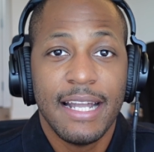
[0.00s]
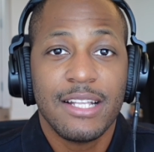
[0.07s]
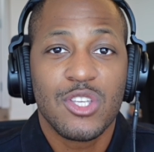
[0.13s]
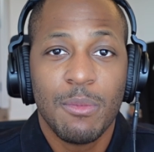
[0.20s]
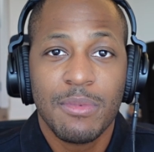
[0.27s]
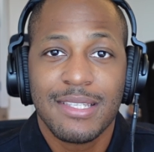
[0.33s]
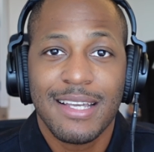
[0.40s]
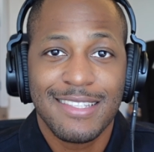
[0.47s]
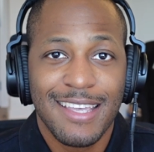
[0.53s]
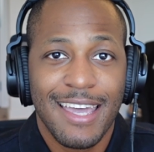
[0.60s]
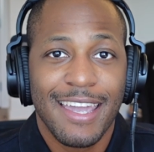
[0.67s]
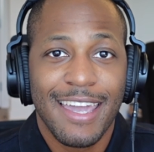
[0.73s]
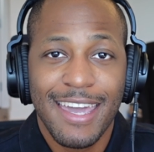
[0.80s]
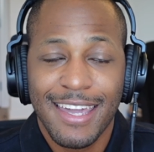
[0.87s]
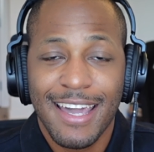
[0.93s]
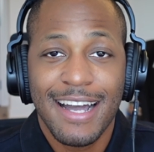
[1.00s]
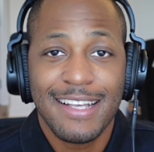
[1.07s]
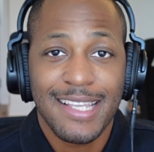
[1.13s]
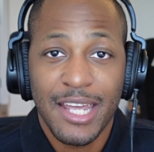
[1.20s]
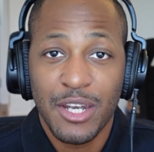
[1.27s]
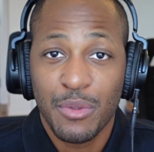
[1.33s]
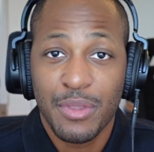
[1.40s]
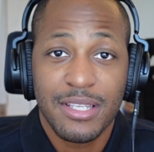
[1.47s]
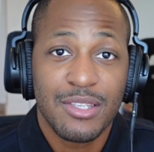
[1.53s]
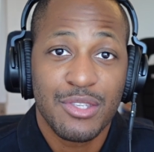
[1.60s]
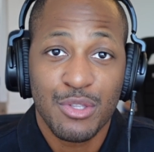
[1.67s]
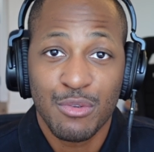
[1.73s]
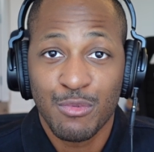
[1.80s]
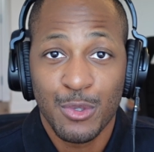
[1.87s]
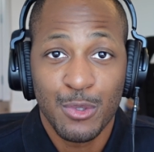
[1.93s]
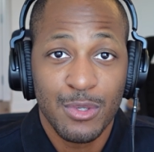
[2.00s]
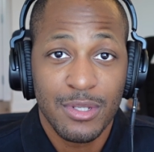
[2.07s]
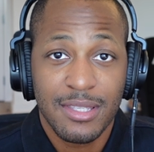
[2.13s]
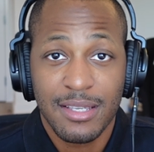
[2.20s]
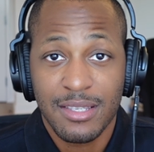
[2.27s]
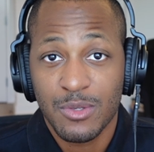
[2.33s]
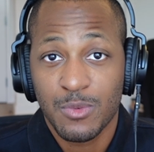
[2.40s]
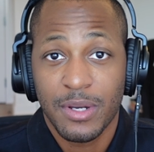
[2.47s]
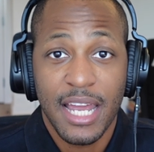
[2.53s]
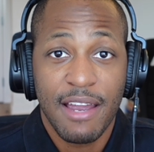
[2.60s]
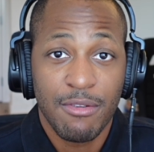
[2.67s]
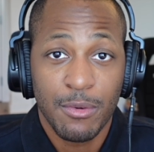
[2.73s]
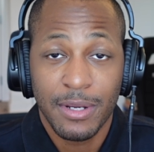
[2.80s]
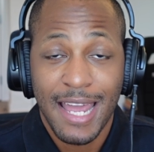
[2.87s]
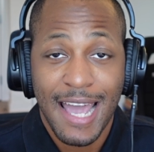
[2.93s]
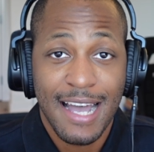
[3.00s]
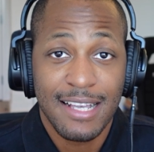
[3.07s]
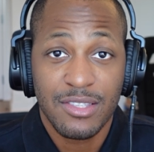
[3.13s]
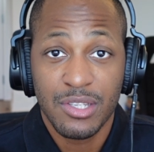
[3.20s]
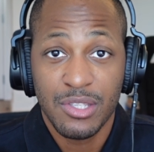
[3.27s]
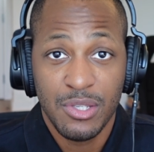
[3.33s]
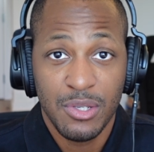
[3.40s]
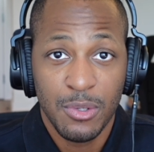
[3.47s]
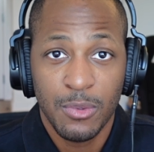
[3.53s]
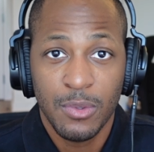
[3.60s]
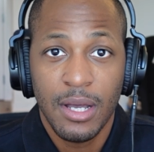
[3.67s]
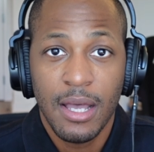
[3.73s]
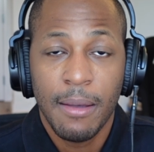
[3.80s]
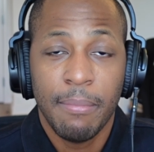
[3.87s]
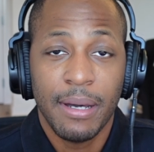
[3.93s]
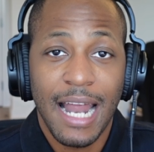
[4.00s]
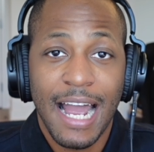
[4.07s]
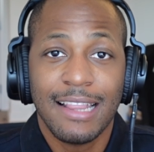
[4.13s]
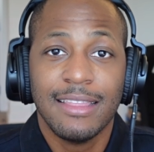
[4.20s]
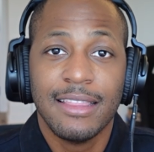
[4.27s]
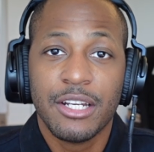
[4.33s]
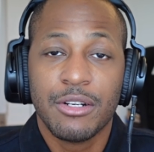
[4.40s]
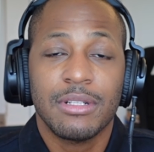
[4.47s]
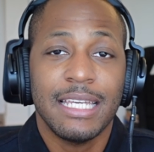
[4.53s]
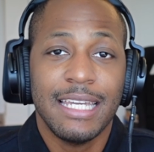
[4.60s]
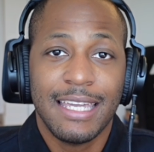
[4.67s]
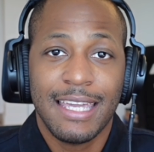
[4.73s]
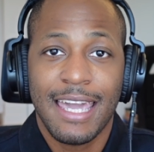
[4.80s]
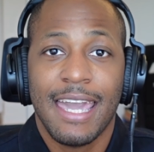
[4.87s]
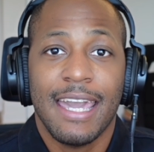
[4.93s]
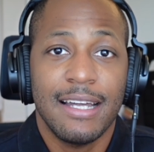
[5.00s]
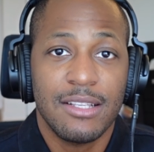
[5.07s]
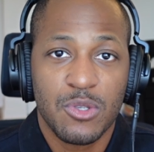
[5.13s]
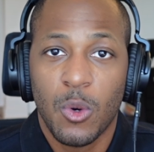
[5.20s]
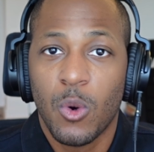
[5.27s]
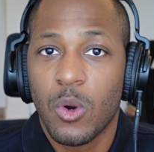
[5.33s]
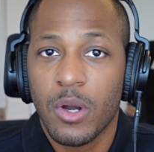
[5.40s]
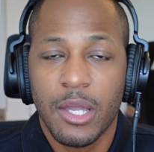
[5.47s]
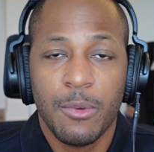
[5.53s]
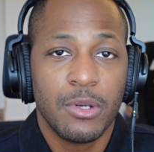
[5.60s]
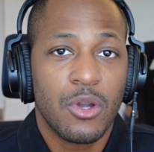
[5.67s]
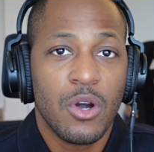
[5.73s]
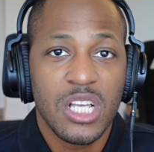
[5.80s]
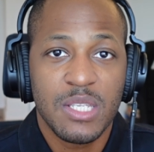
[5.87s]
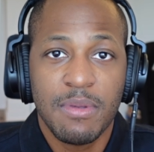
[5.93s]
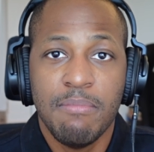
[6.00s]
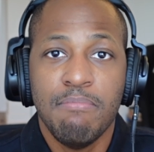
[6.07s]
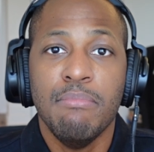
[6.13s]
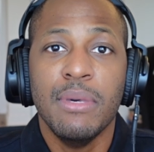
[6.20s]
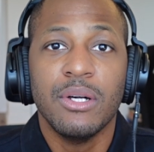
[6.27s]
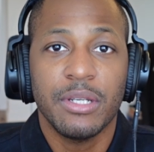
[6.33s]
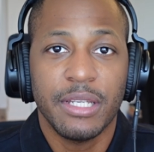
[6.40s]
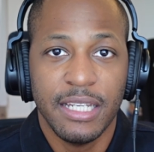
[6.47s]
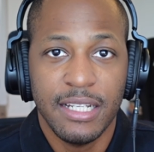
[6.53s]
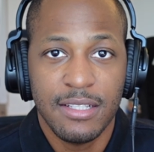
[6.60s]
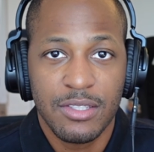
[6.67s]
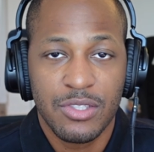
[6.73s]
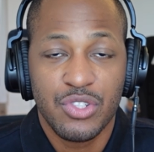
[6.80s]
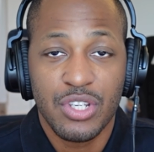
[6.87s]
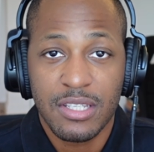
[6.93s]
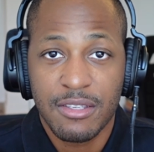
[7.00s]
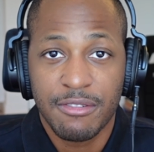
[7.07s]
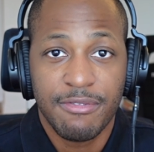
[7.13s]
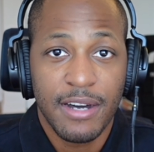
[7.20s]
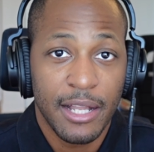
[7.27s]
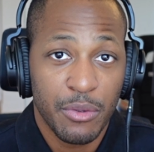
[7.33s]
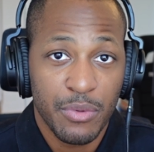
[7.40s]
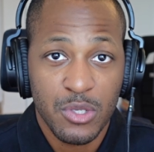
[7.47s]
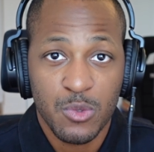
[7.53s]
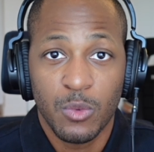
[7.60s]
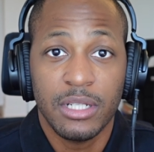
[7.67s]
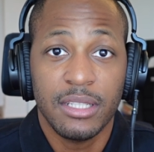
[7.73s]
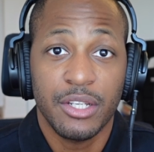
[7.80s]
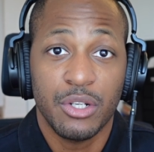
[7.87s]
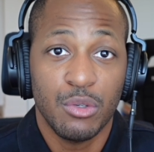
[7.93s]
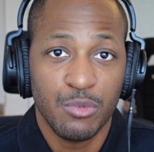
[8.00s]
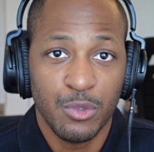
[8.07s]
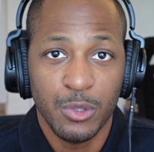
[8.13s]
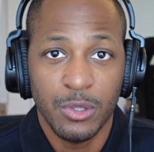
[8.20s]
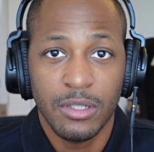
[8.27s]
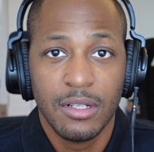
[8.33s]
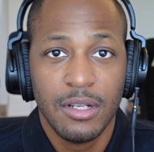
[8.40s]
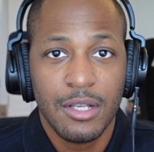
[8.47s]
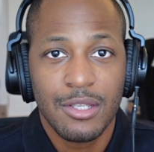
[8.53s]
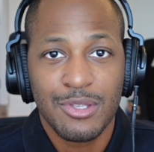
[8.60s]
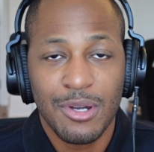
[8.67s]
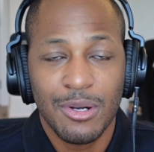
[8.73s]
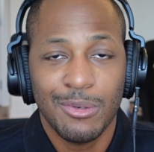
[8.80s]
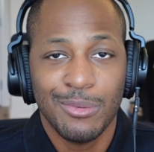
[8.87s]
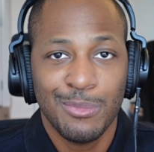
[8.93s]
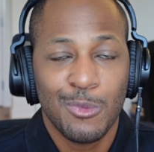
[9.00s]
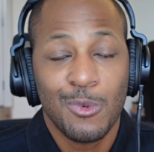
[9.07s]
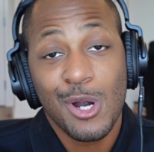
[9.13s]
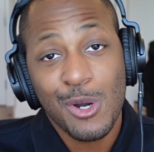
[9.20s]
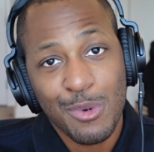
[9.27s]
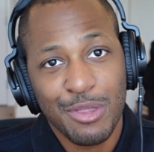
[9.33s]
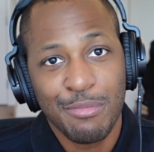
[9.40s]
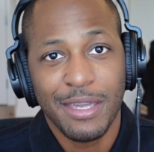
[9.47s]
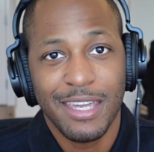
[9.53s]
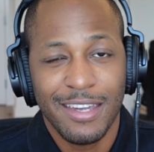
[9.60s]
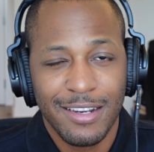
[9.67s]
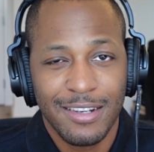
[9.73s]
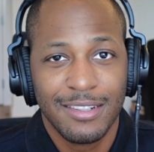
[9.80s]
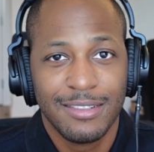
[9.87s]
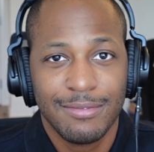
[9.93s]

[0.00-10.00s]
It's almost like saying, hey guys, I know this is the rules, this is what everyone has to do, but I literally can't, or it would cost me millions just to follow this one little rule. So work with me here.